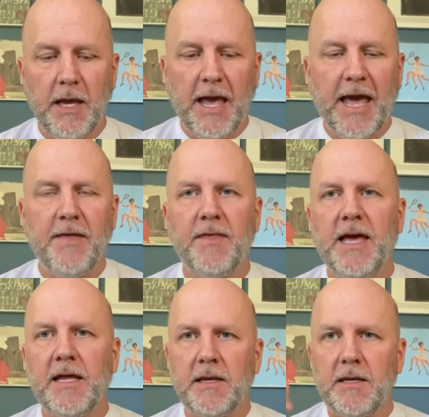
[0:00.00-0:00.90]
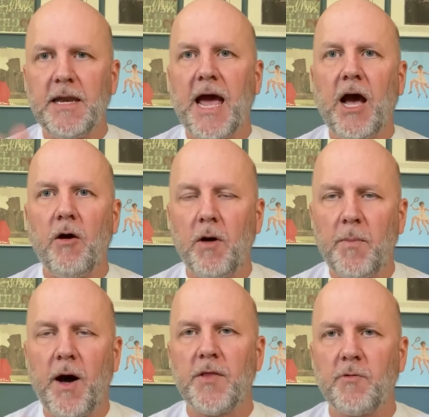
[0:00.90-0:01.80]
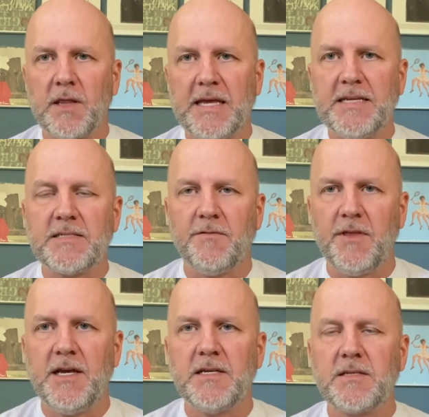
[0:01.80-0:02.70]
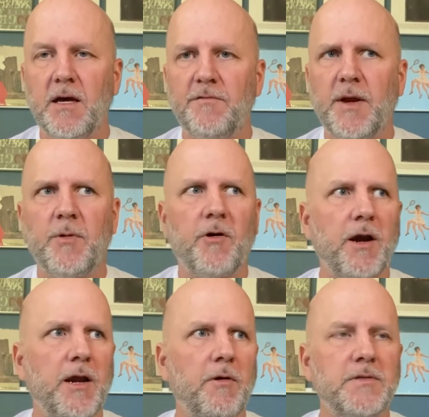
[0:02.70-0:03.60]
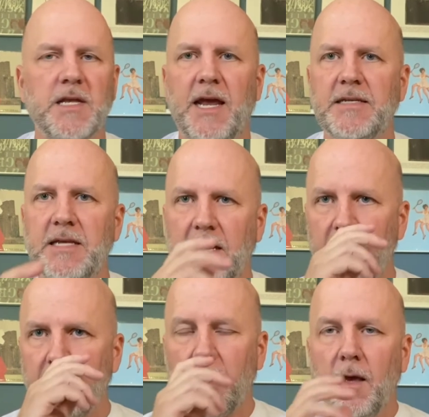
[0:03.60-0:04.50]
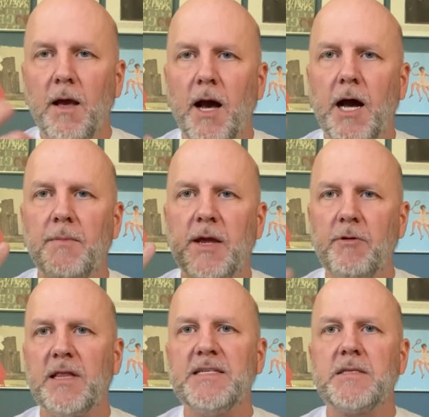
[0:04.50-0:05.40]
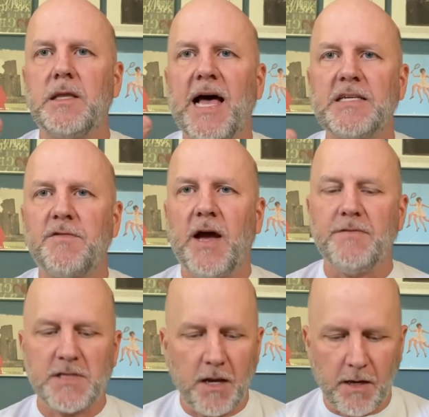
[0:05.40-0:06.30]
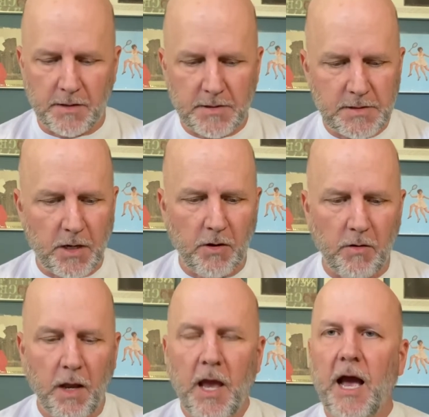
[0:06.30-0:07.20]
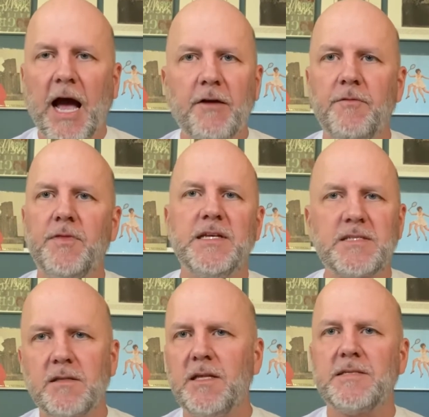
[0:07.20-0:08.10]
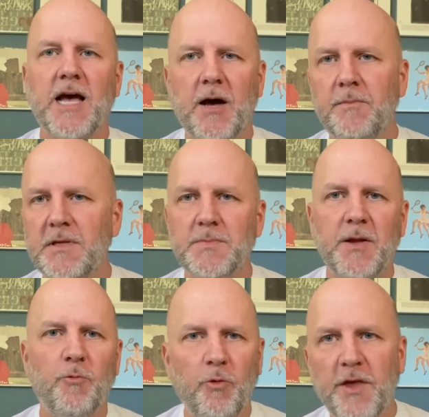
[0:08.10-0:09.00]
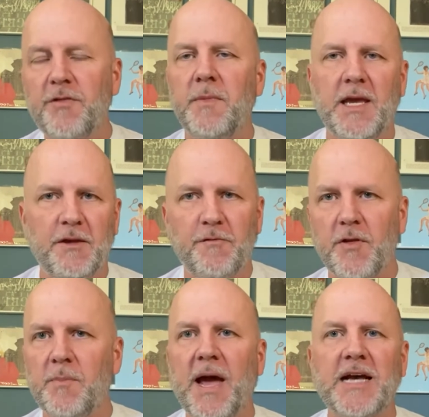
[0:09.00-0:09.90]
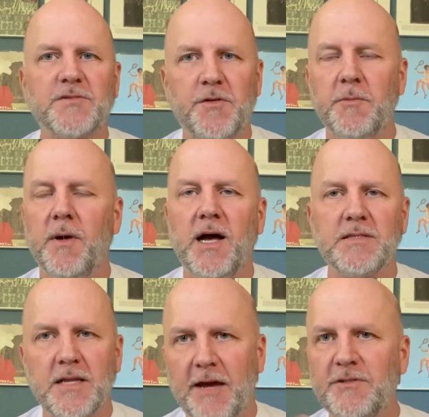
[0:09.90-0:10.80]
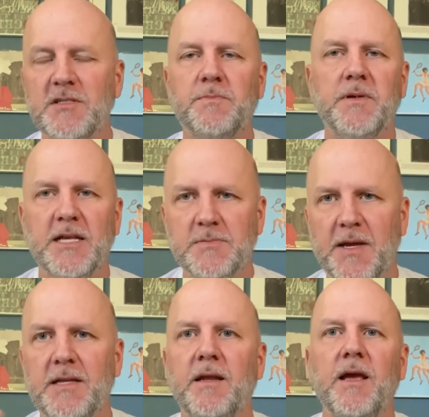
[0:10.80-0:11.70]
And then now, upon the release of this on February, what was it, 18th, they released the last 5 songs. So this album has been with me for the past few months, and I've just been